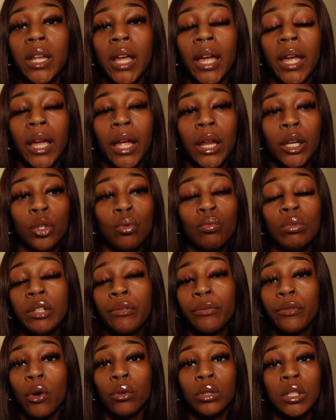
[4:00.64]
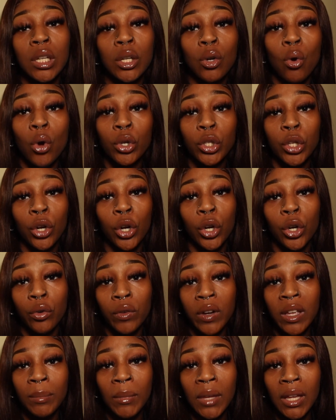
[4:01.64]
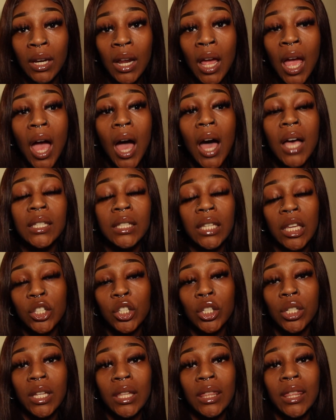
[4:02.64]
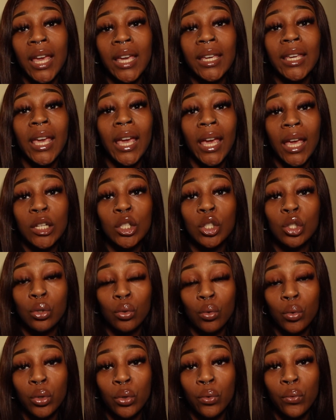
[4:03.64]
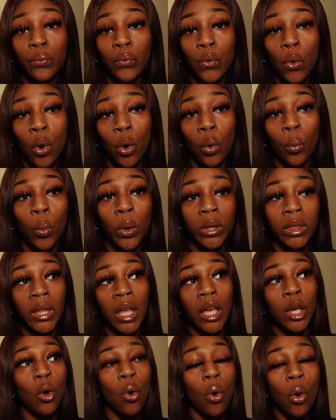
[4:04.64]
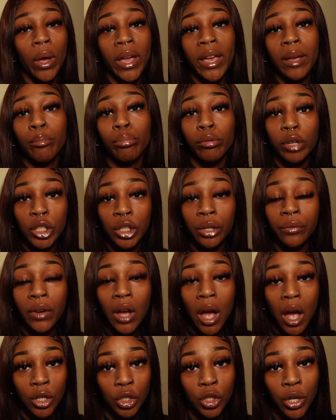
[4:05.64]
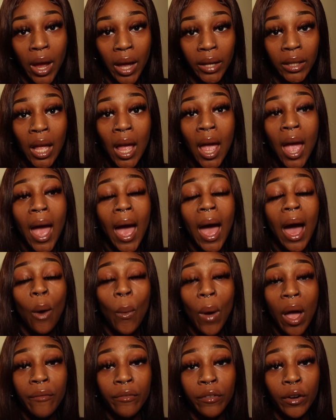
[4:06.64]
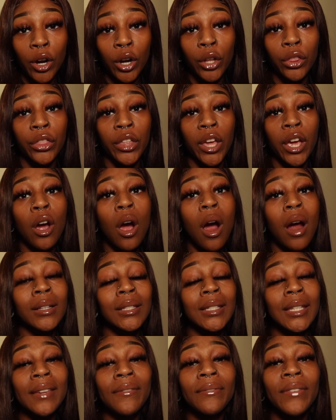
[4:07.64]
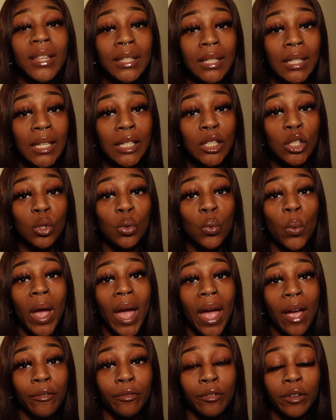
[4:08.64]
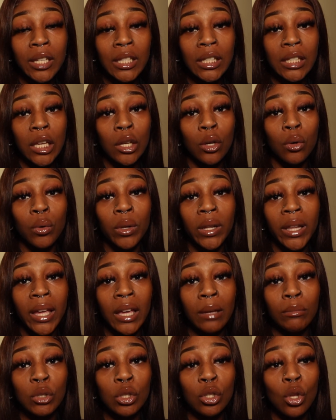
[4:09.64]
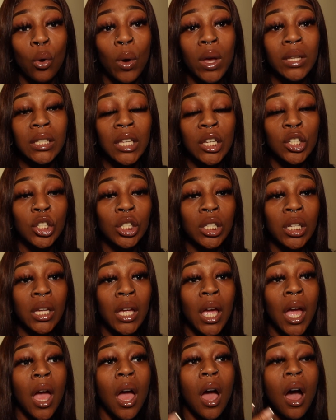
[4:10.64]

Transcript: and you defaulted on your agreement, essentially they can sue you for what they call a breach of contract. However, there are defenses to every single claim. So essentially,